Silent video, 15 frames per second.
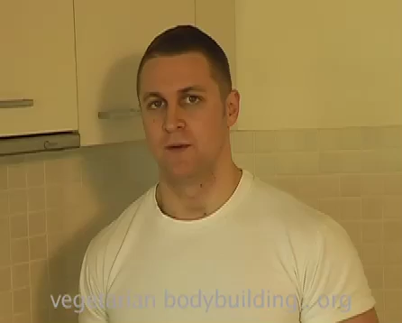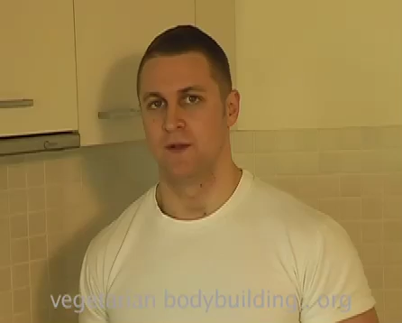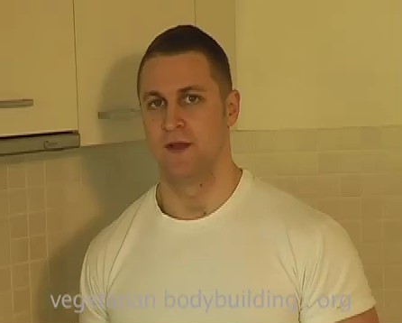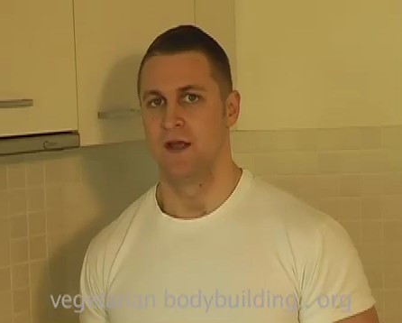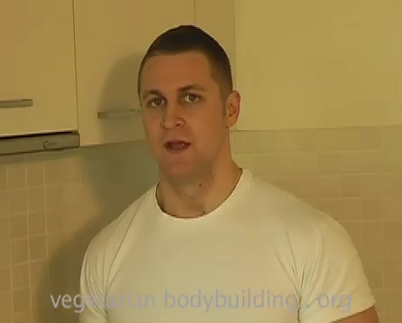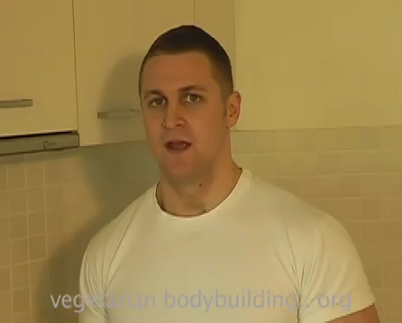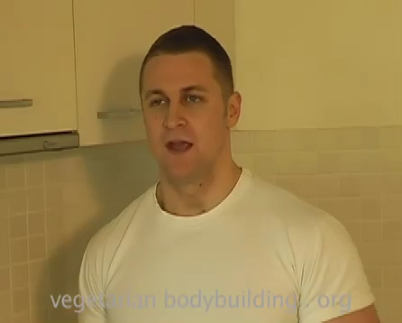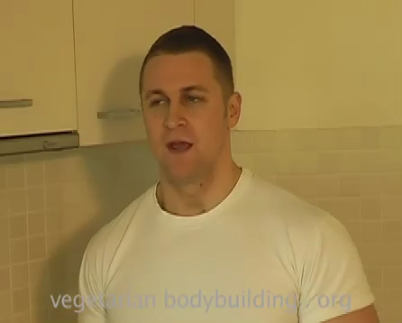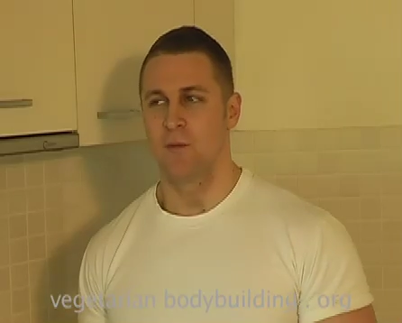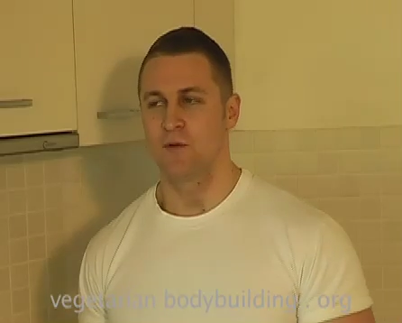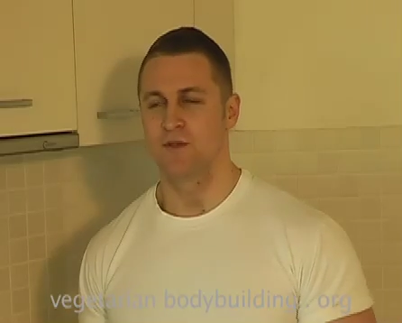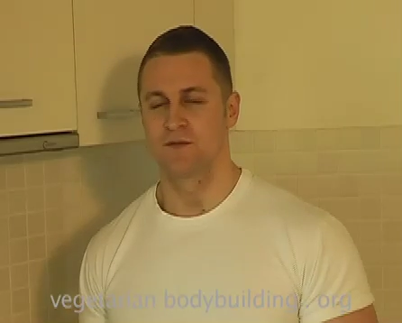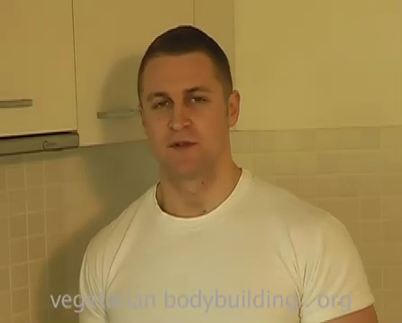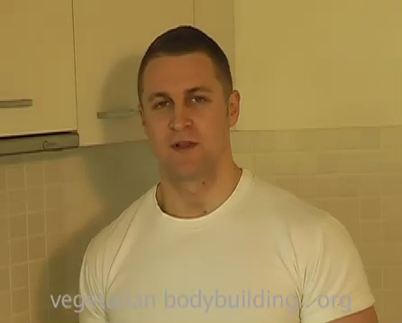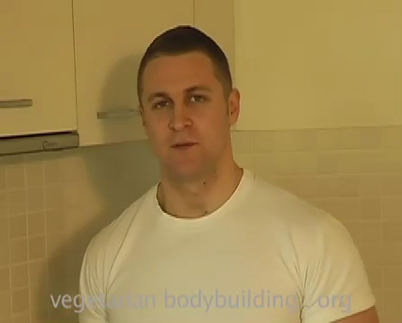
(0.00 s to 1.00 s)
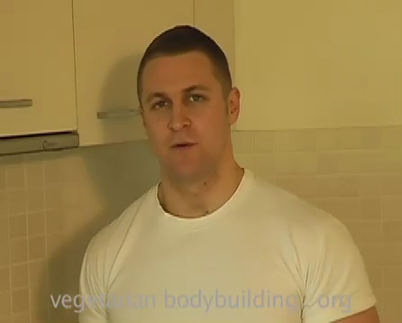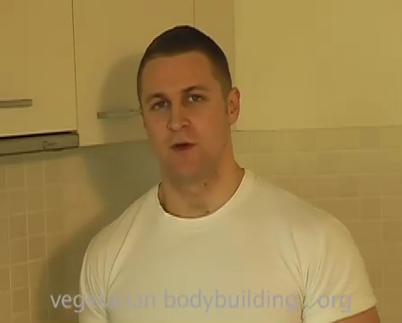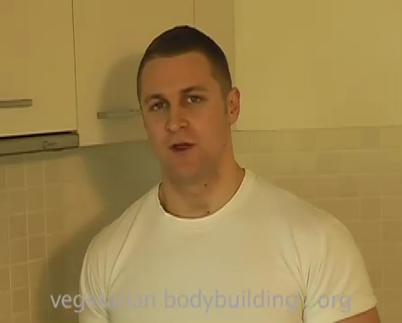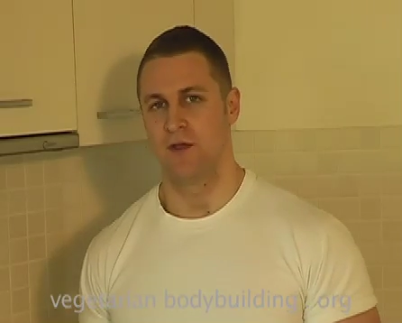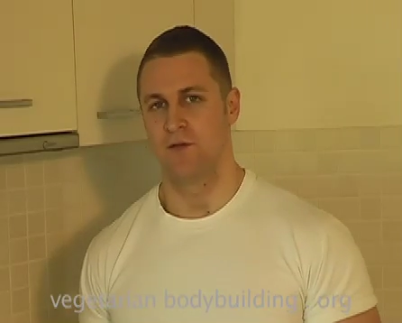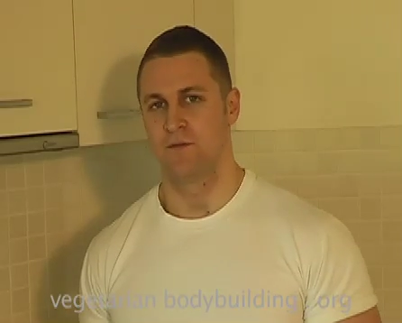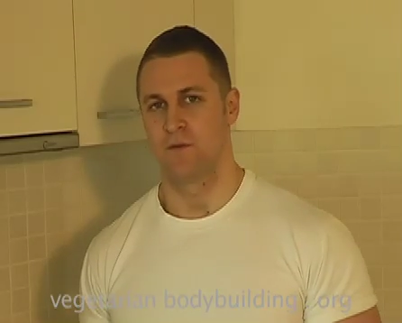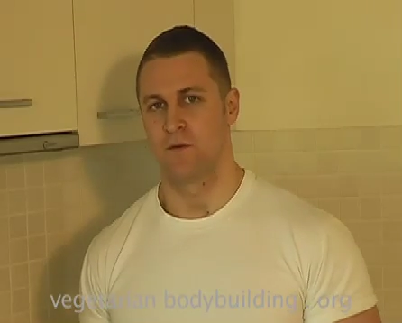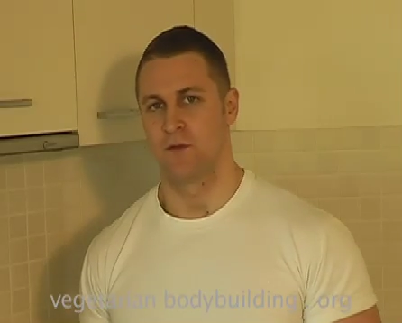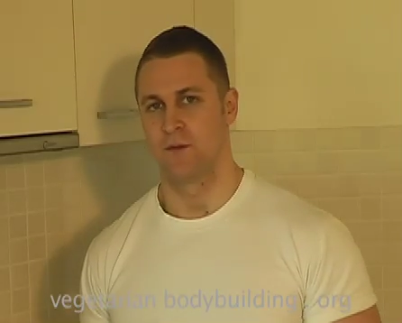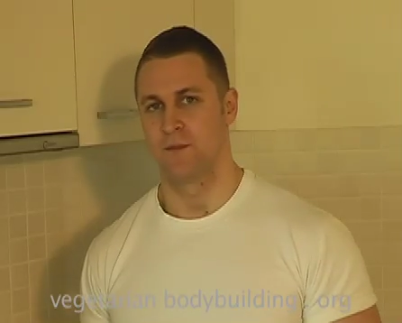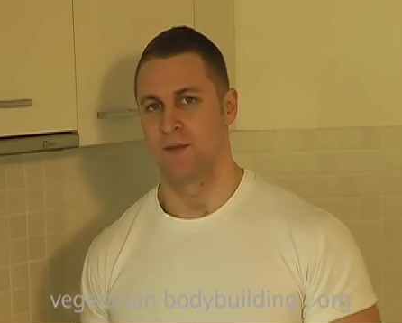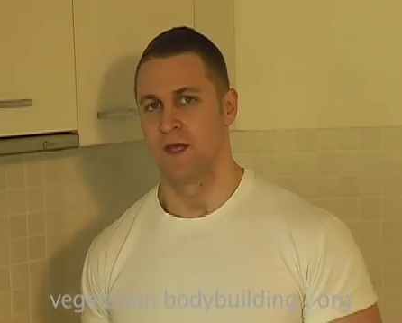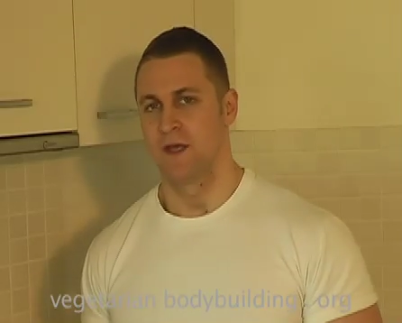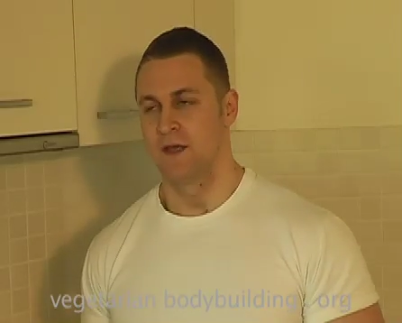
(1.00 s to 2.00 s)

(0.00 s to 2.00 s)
and it wasn't really working for them.